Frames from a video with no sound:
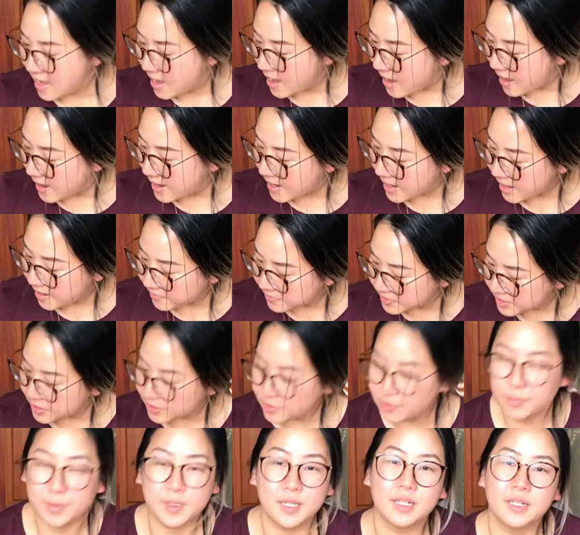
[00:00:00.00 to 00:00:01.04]
I have
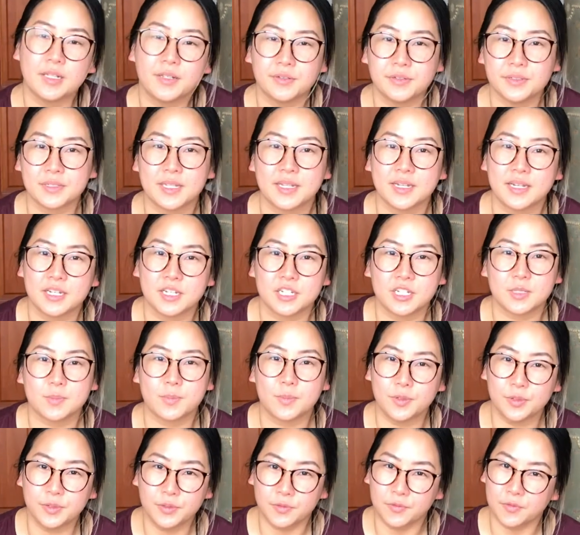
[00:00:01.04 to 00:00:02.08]
2 pillows that I just
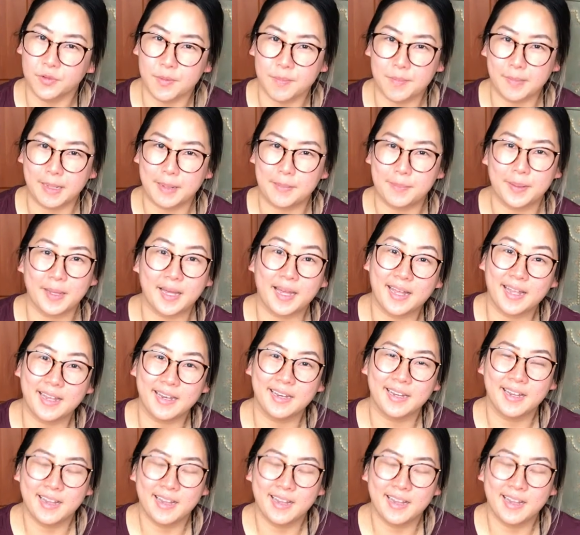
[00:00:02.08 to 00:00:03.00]
pulled from my bed.